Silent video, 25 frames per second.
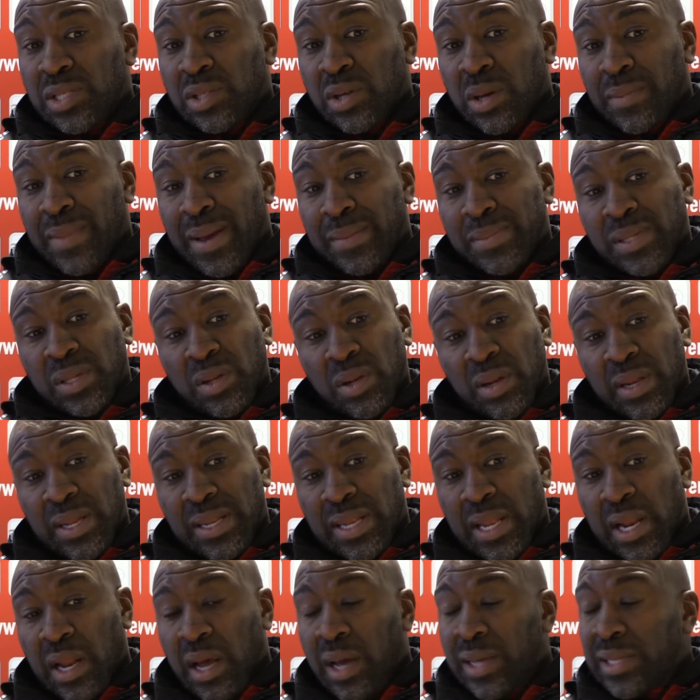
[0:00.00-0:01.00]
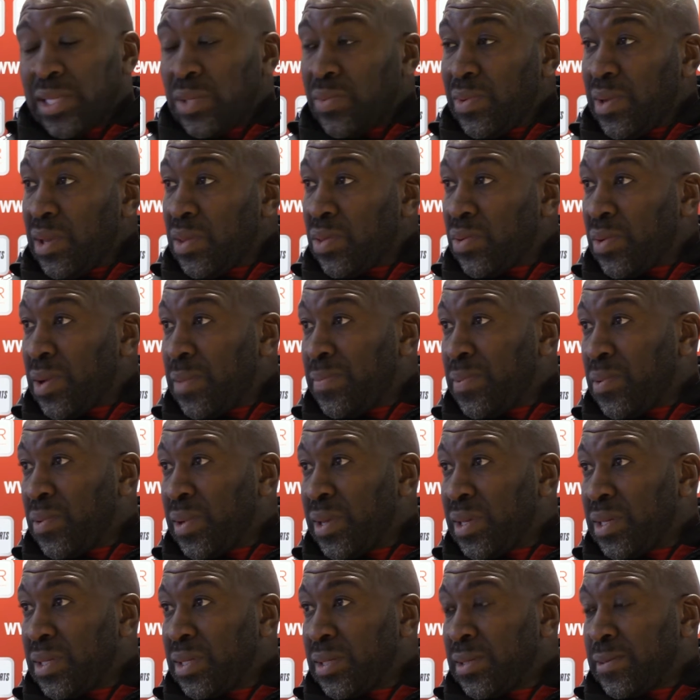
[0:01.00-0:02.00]
So I'm absolutely delighted with the 3
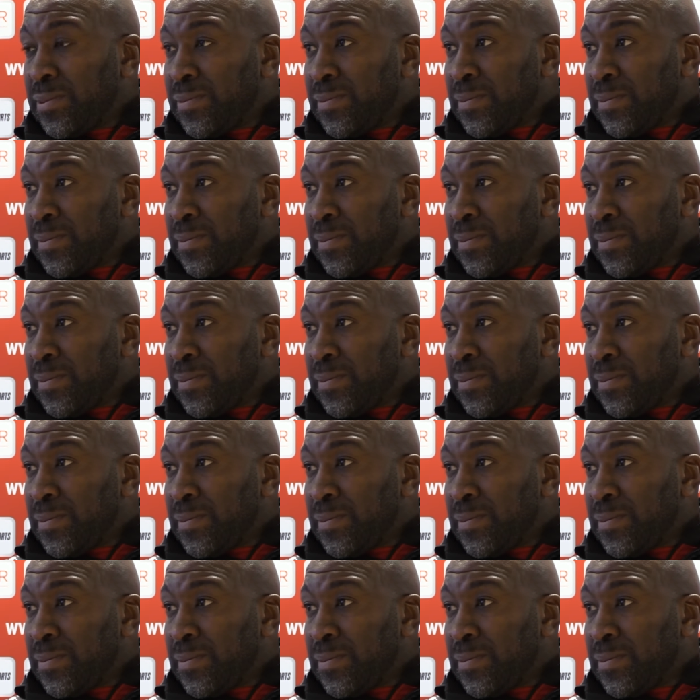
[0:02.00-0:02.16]
points.